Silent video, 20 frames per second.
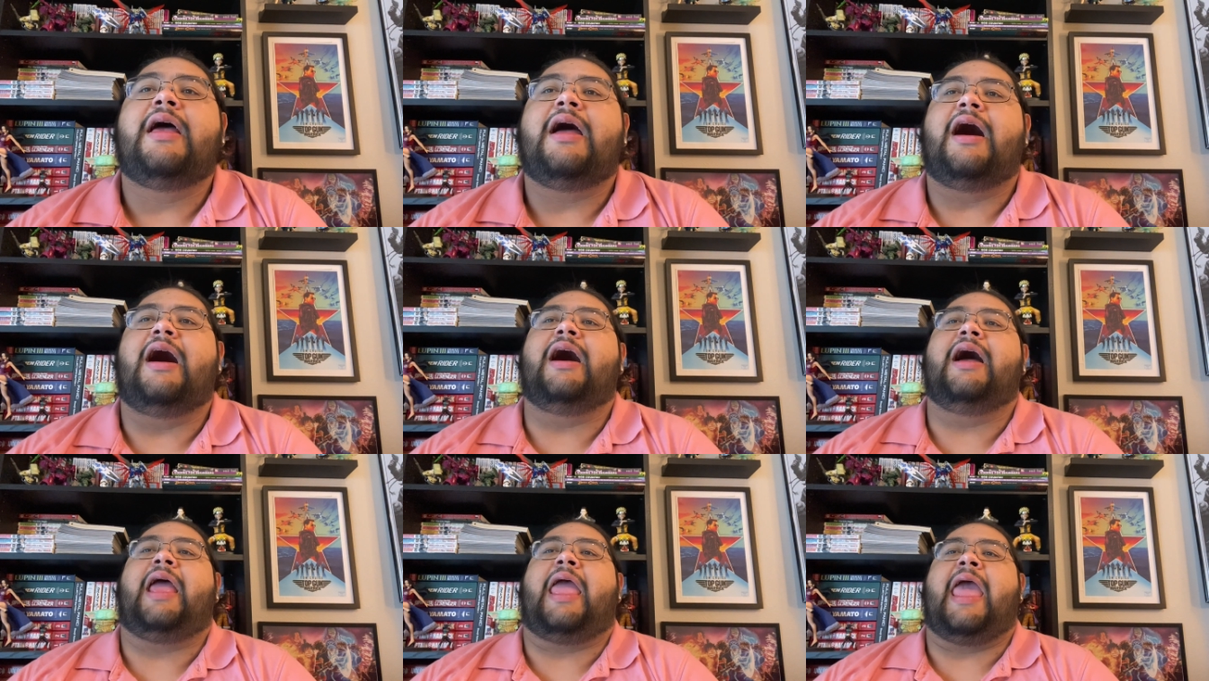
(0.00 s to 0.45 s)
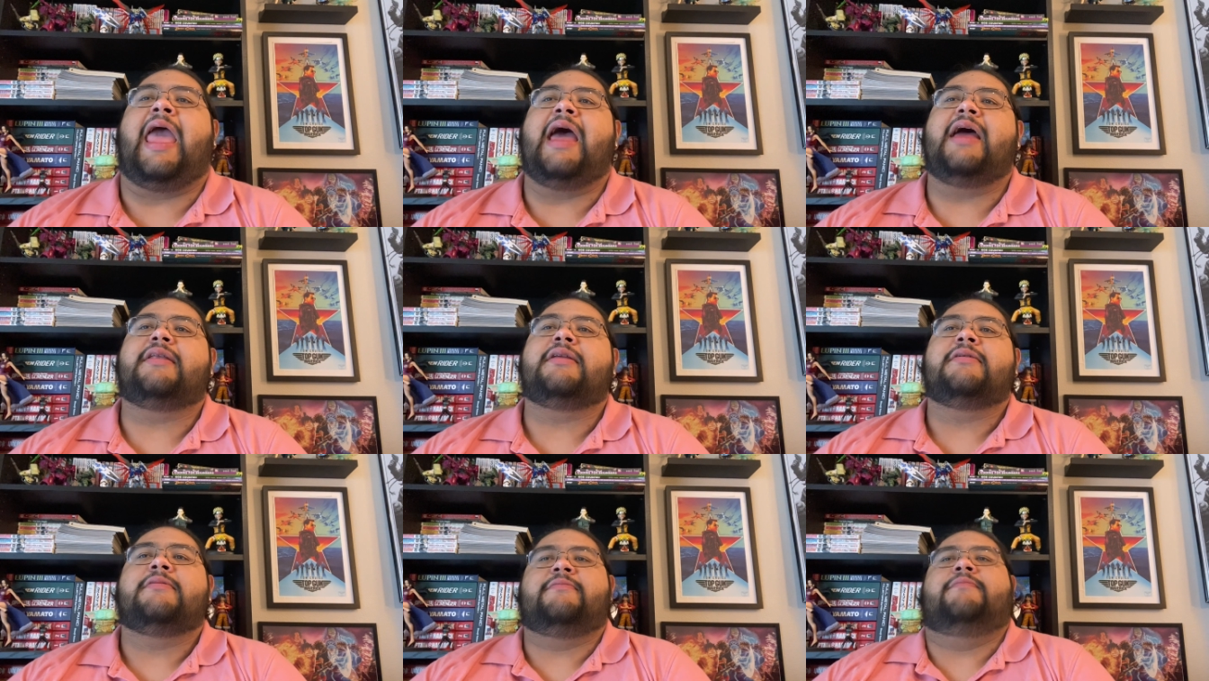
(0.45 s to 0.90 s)
Uh,
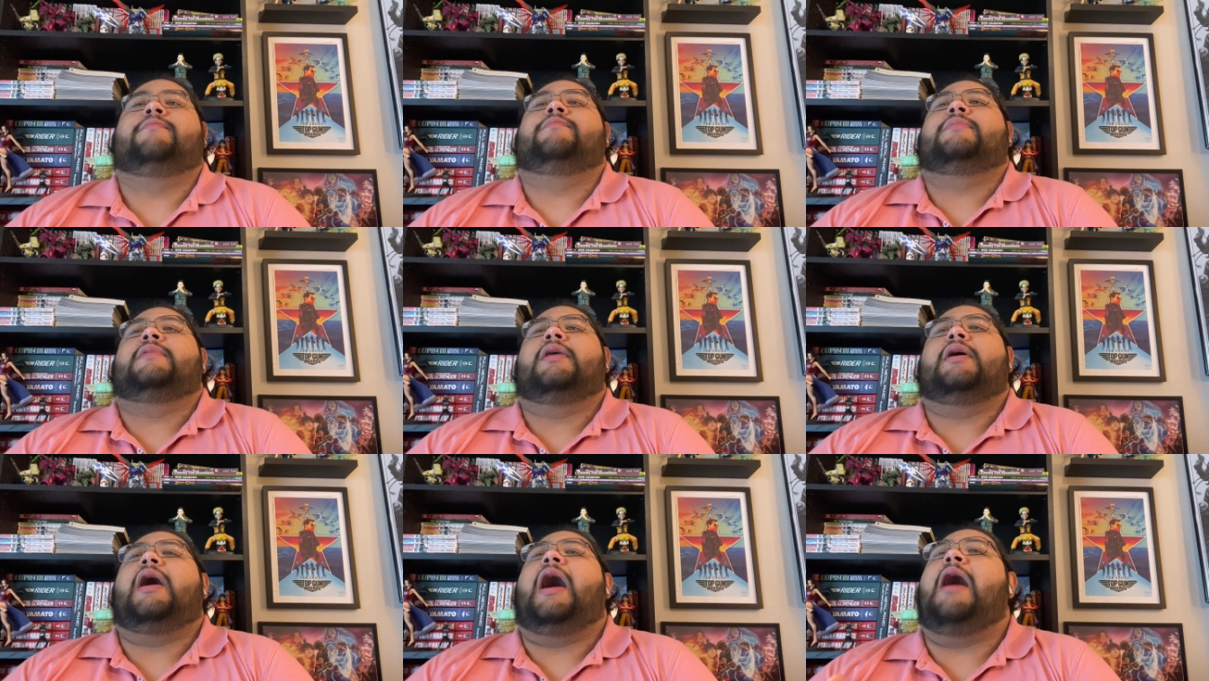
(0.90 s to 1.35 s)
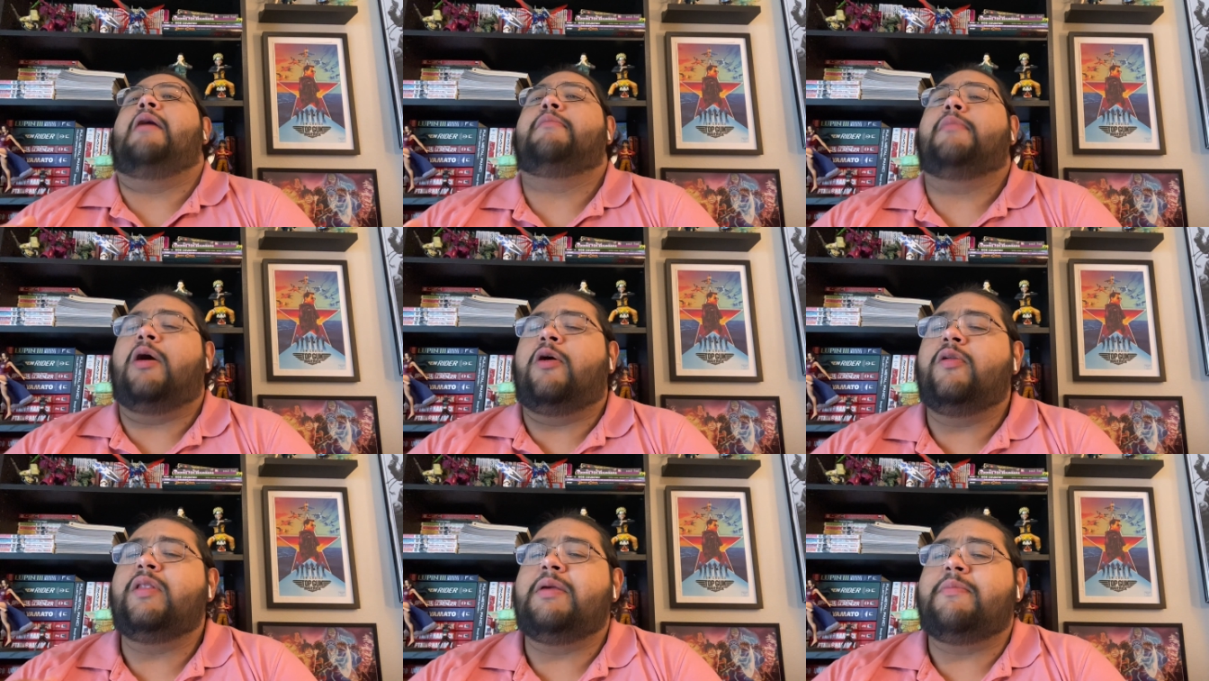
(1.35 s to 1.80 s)
and I'm
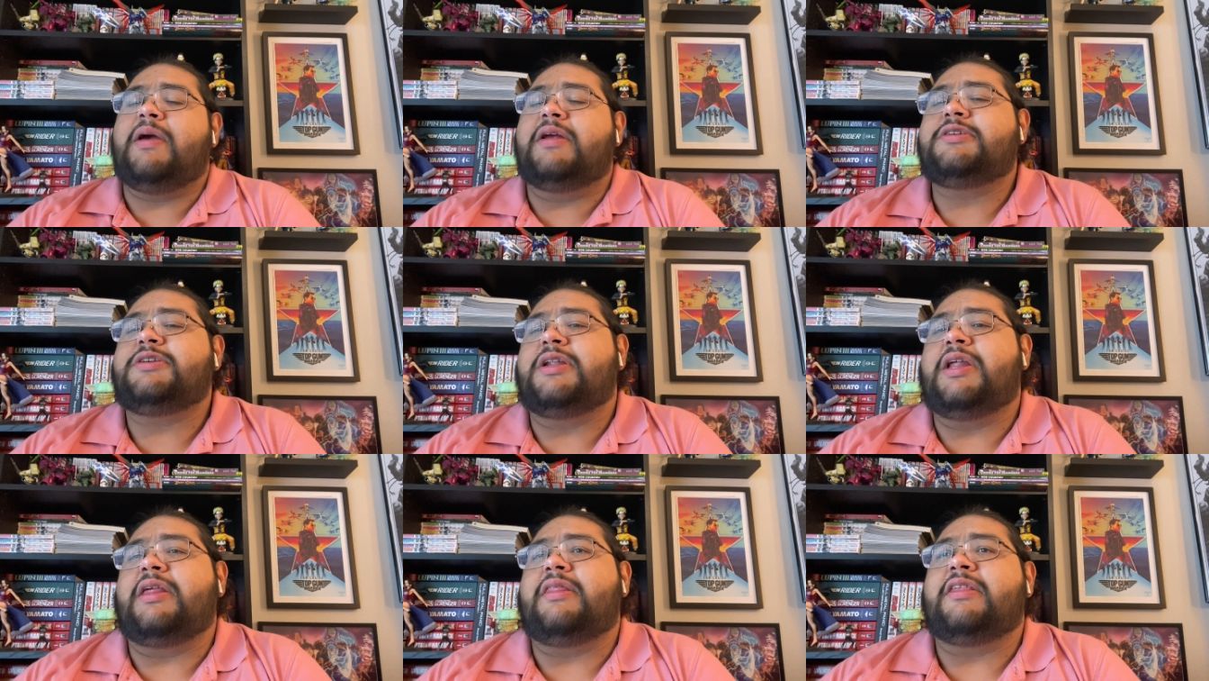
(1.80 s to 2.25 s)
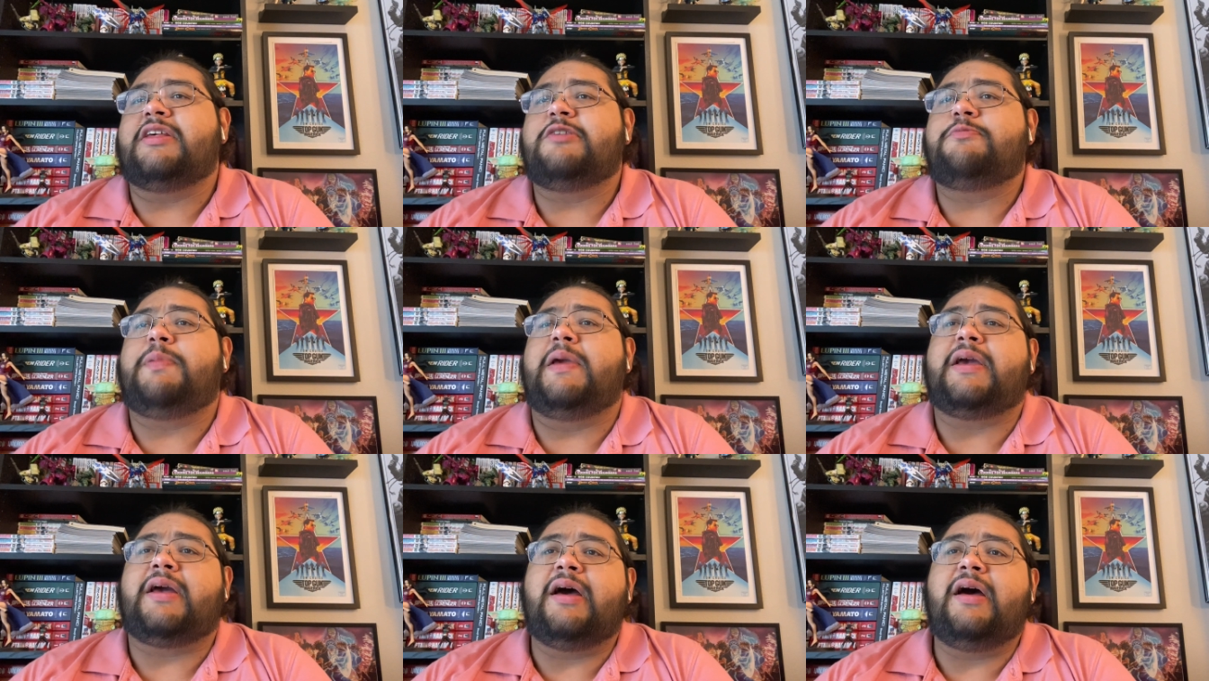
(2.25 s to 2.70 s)
only mentioning this
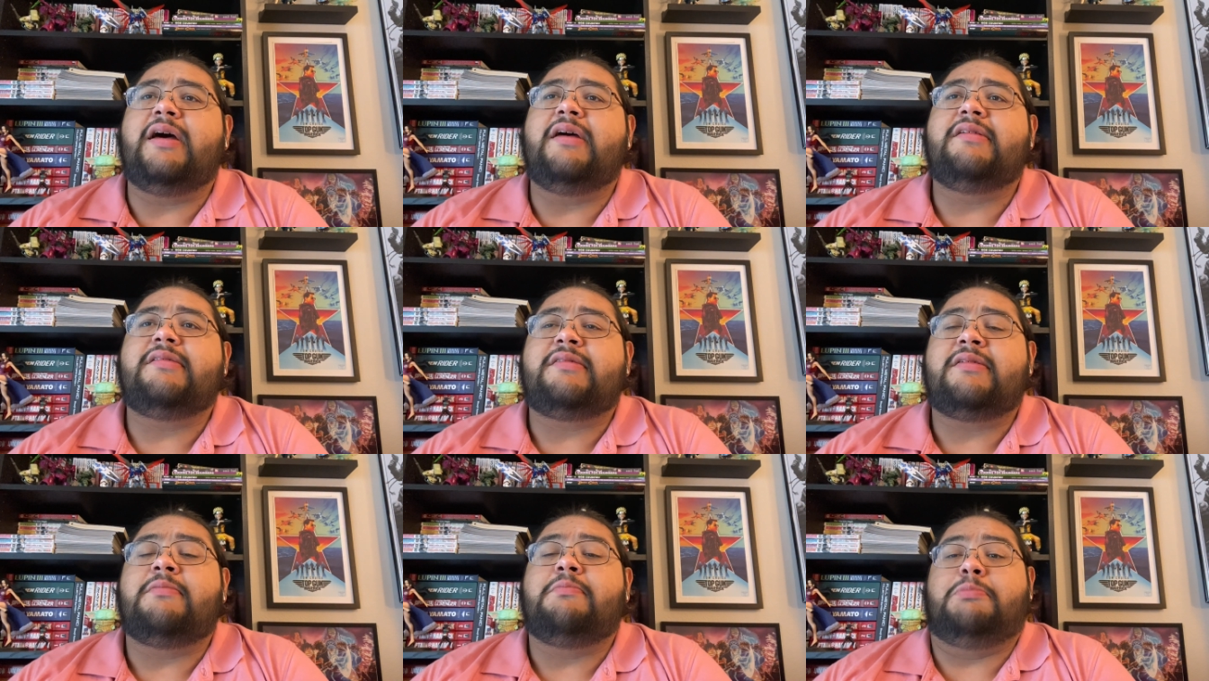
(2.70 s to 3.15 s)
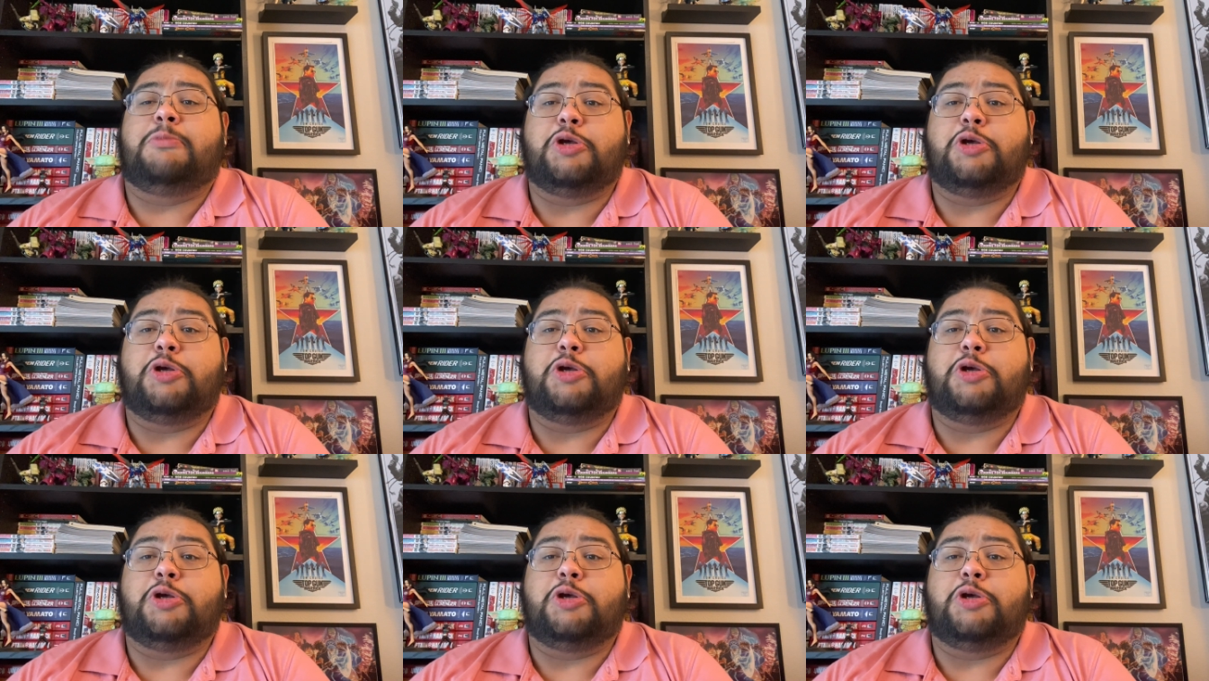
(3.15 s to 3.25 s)
because